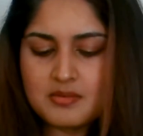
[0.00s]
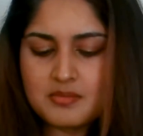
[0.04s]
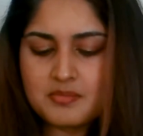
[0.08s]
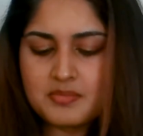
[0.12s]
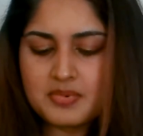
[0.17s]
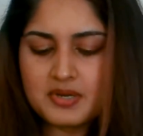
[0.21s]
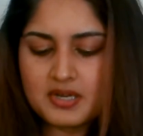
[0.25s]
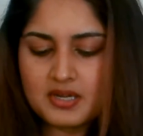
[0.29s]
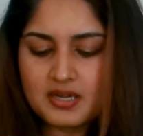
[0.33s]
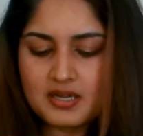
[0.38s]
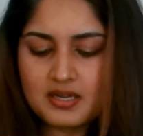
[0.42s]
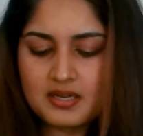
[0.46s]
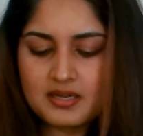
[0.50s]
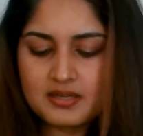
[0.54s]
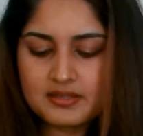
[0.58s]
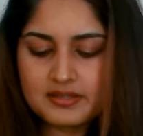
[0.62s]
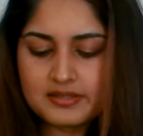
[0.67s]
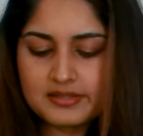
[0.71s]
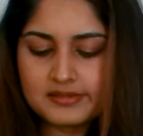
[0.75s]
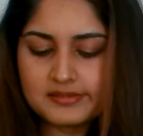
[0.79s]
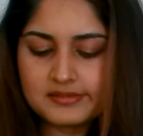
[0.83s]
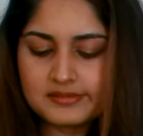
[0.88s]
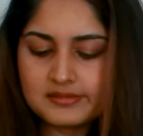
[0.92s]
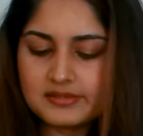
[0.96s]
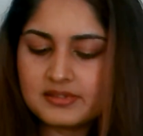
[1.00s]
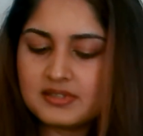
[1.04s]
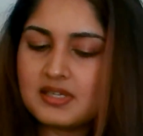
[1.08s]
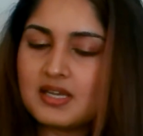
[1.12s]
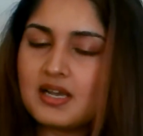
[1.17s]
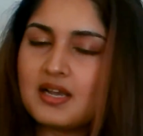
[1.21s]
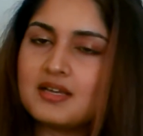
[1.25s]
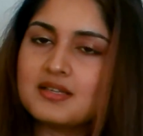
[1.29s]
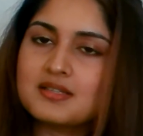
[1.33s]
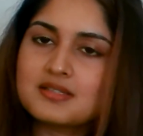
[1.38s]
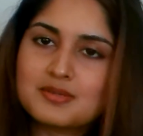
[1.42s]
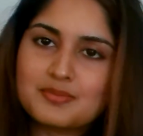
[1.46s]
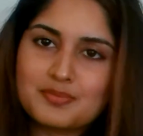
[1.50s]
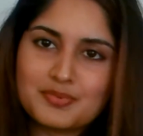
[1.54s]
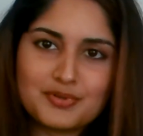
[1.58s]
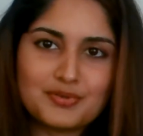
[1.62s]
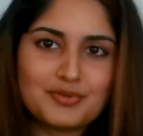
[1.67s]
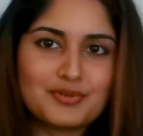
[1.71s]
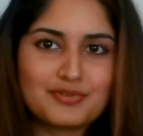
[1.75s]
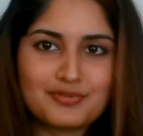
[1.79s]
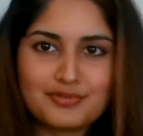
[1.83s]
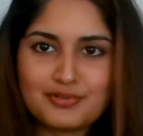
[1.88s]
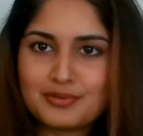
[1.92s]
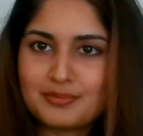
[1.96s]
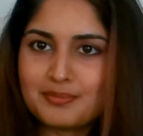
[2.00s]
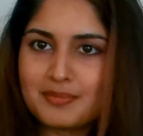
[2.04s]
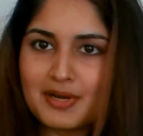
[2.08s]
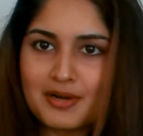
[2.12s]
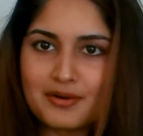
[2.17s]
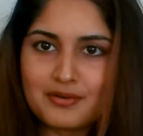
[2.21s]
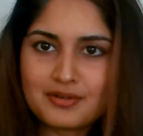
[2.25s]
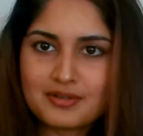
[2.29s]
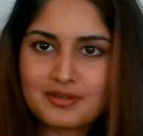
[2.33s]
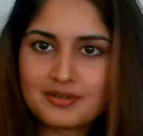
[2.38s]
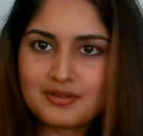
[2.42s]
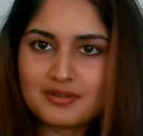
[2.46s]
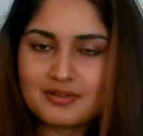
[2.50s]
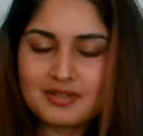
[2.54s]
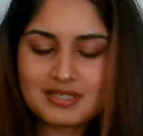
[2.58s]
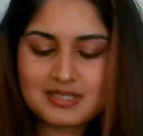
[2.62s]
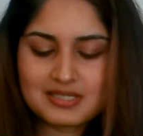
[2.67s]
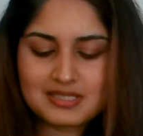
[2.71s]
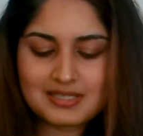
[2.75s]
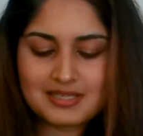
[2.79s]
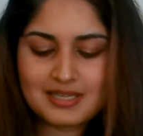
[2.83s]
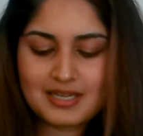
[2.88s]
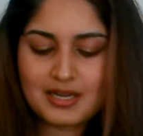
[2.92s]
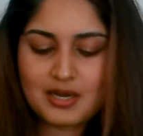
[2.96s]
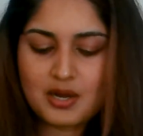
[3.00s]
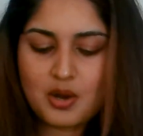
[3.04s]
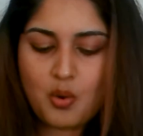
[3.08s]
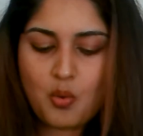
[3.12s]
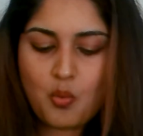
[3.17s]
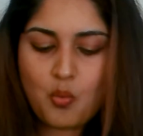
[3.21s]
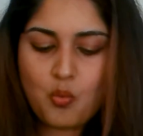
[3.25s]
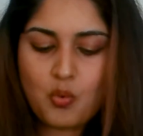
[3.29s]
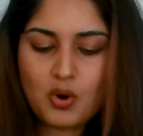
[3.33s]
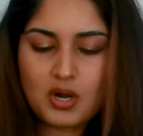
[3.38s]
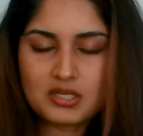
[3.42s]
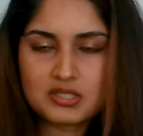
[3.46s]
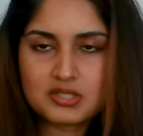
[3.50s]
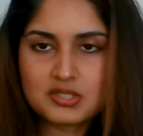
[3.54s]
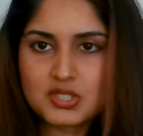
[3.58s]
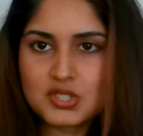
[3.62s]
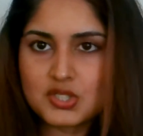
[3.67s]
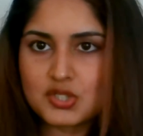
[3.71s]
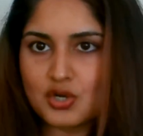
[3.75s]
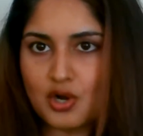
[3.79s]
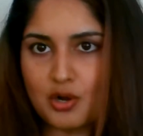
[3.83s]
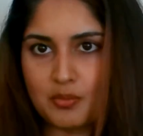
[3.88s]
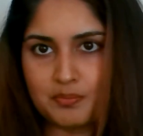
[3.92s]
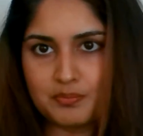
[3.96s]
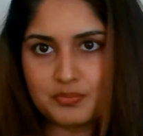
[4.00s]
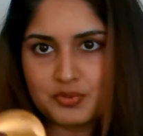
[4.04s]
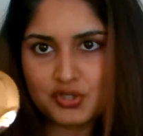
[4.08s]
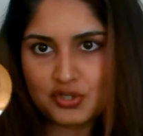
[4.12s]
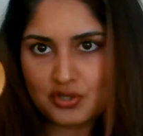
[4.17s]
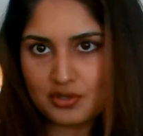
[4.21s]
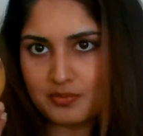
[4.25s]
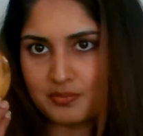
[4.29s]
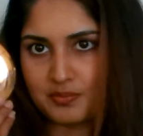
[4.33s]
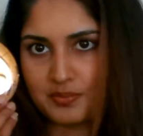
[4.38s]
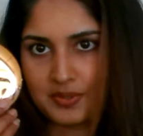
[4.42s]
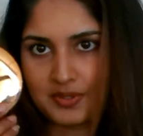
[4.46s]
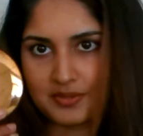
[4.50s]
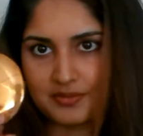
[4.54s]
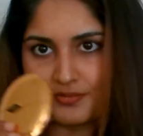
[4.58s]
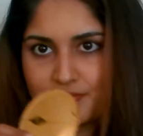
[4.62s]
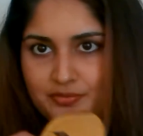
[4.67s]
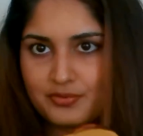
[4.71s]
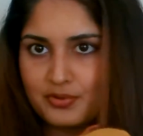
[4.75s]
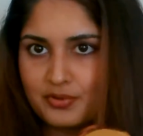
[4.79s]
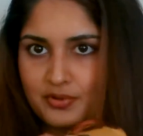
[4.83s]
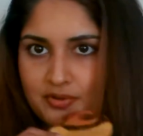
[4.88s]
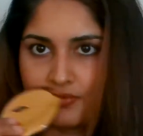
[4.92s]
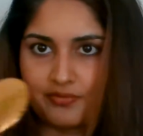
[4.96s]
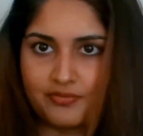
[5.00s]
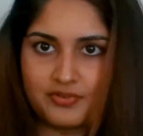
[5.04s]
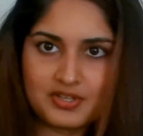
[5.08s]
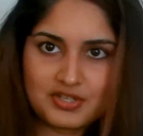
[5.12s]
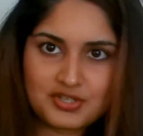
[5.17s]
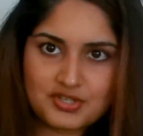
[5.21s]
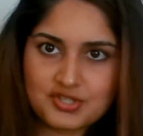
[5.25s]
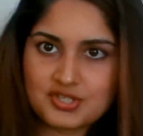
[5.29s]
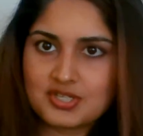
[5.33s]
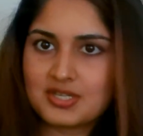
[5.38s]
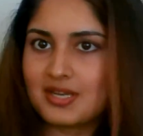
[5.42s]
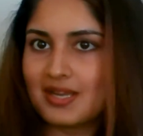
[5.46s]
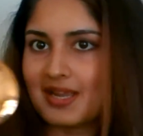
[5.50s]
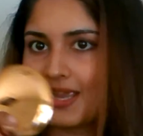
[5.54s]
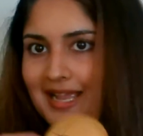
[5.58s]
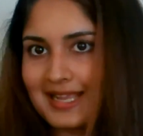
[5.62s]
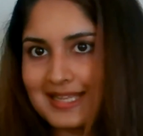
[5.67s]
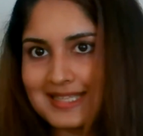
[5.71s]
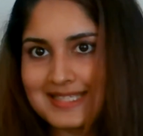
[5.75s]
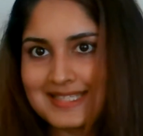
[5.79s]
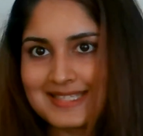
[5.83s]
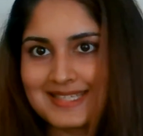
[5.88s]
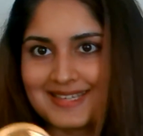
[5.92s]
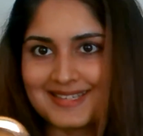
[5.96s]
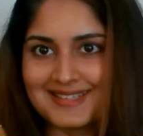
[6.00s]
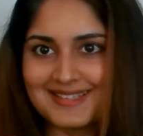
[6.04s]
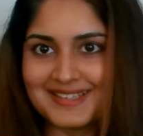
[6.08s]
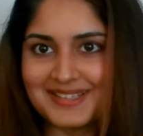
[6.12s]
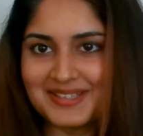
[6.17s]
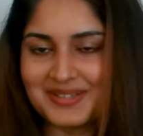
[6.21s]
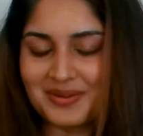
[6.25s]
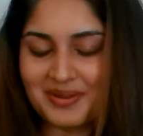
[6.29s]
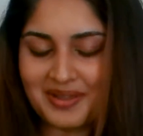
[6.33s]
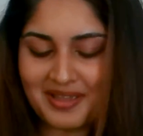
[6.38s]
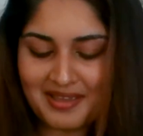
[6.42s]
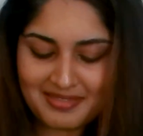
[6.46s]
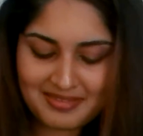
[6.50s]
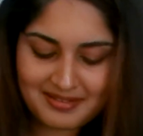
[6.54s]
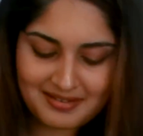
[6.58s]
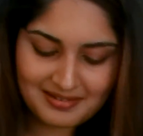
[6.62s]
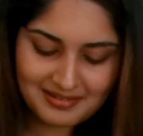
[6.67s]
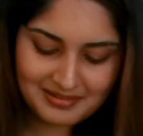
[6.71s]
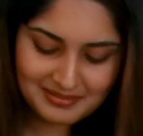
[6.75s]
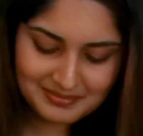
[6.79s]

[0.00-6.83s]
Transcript: but yeah it's a beautiful powder it's like a one-stop shop for finishing and setting together